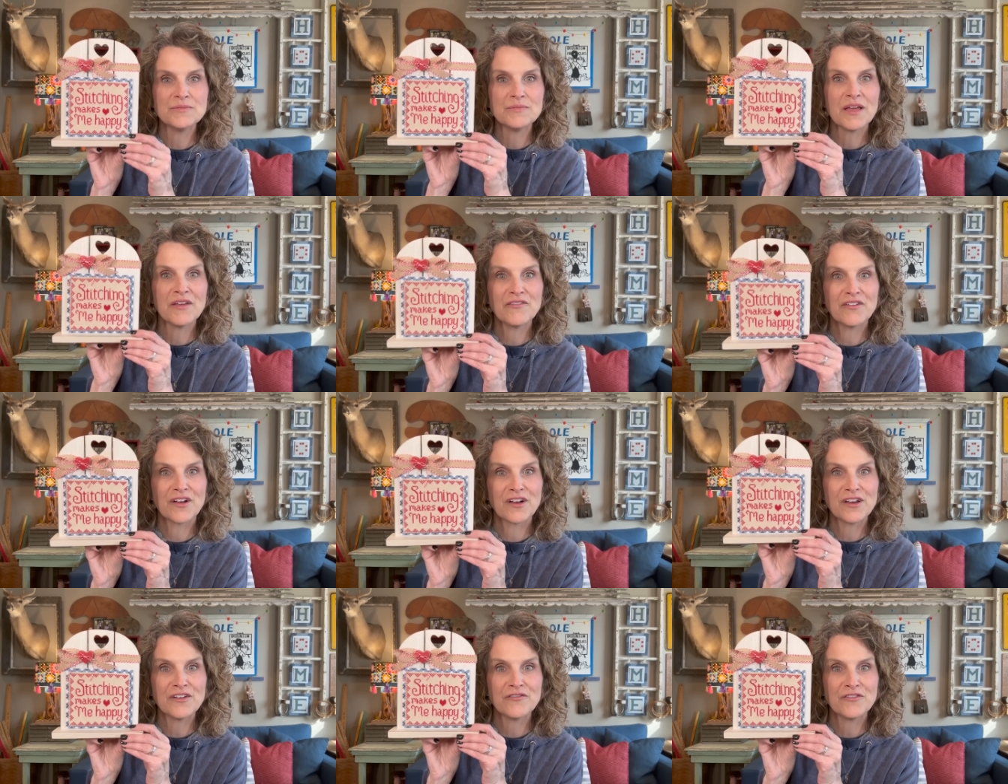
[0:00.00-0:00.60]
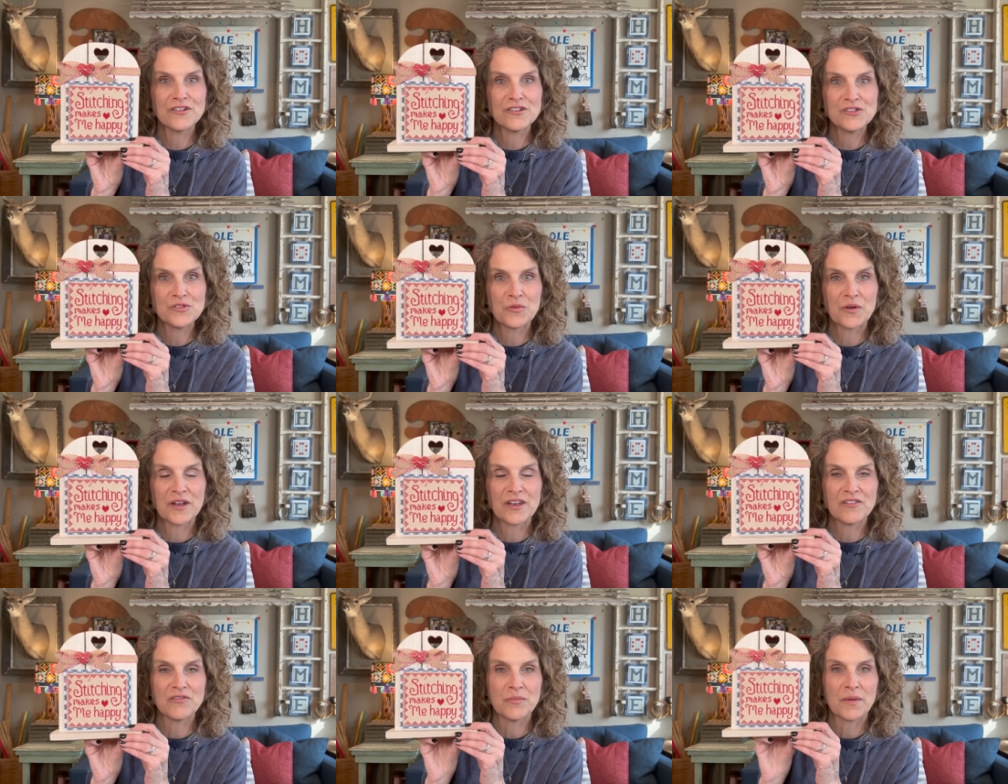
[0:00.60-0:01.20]
my very first
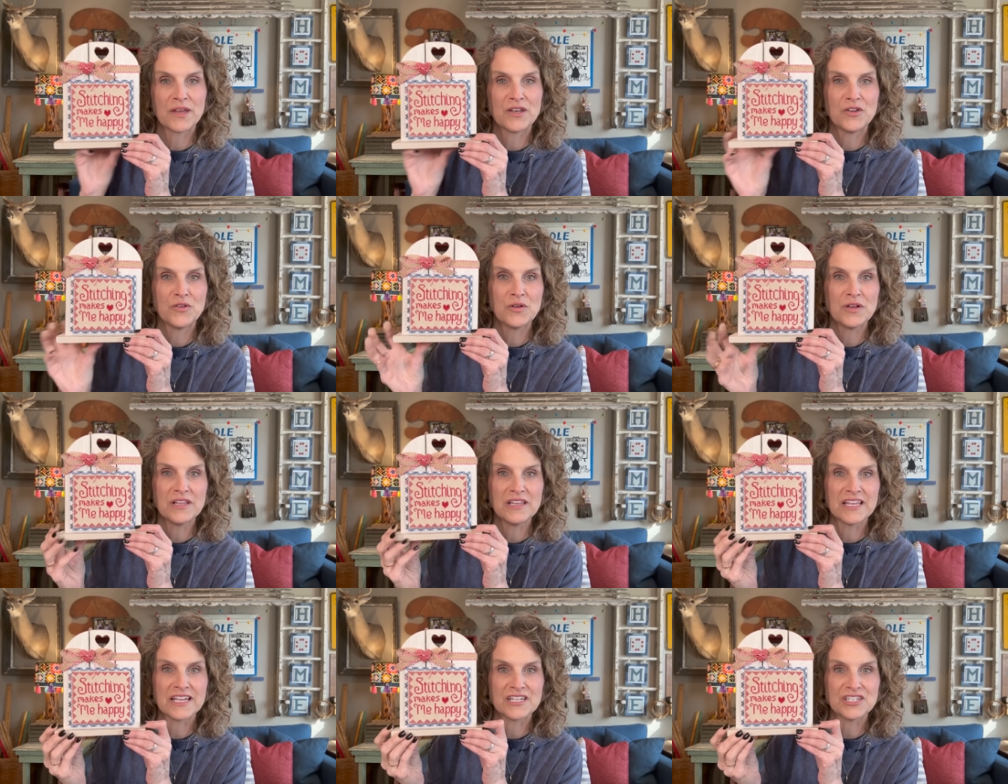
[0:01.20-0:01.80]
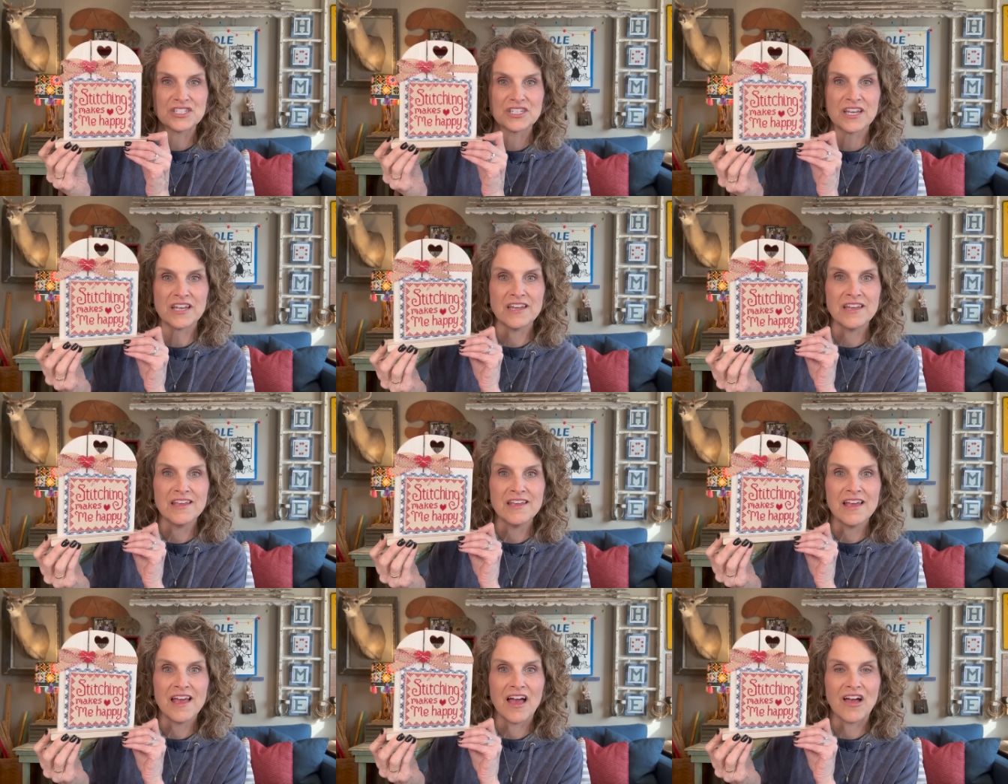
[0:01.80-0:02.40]
one of my new collection
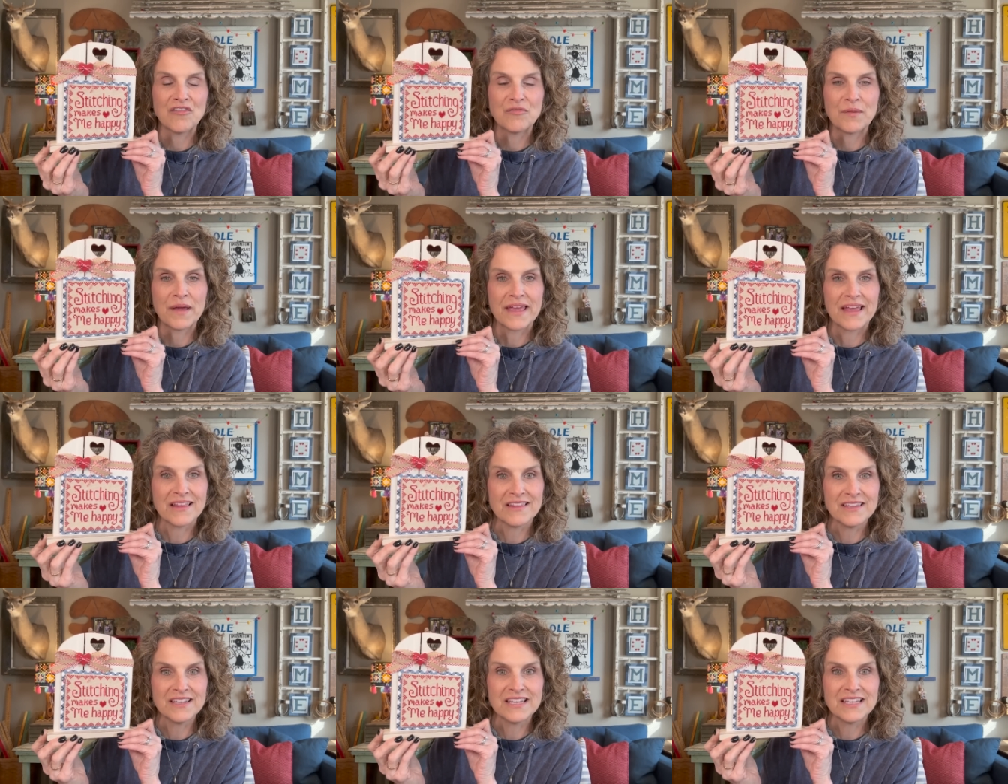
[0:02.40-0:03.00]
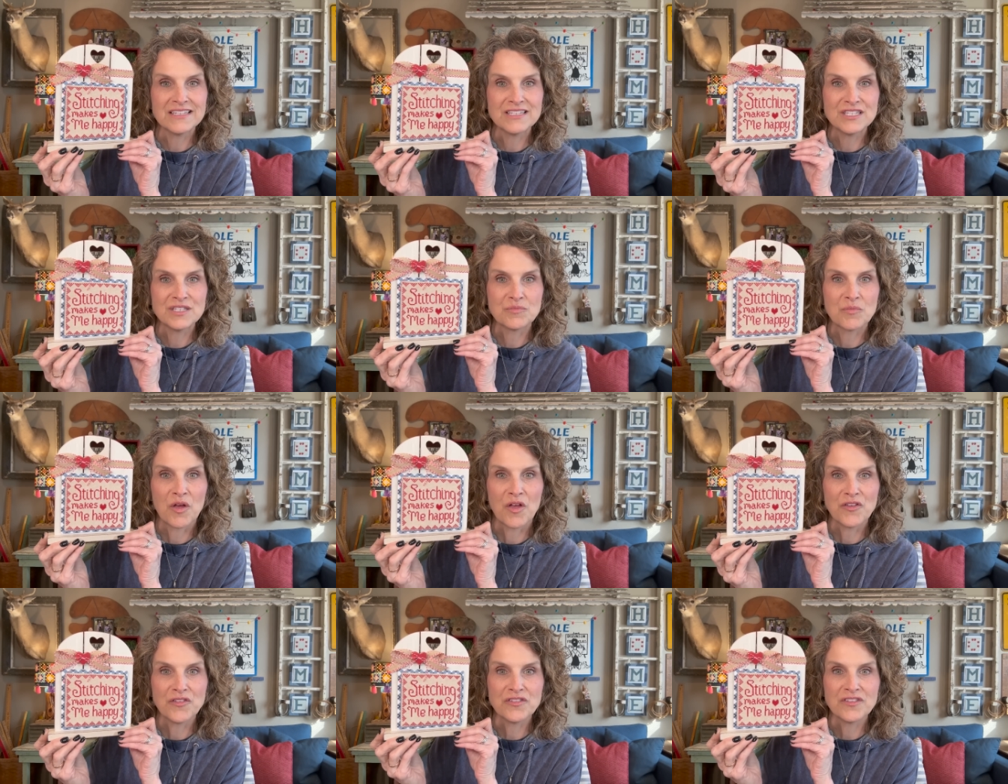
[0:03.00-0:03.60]
of my LNS
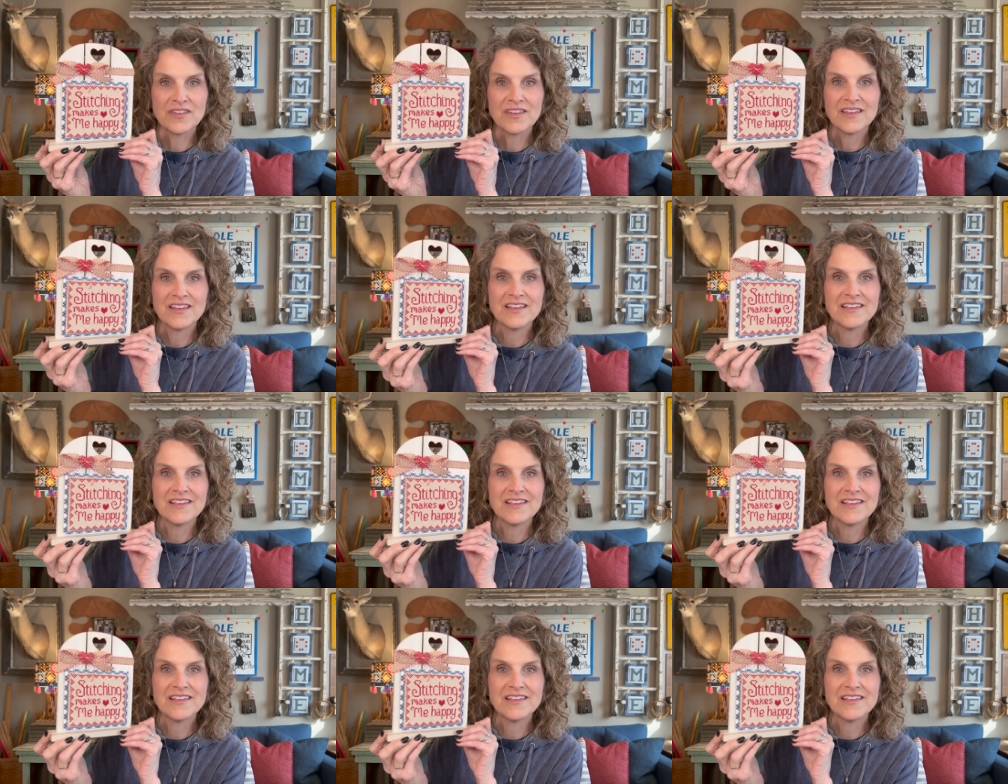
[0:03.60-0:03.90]
Smalls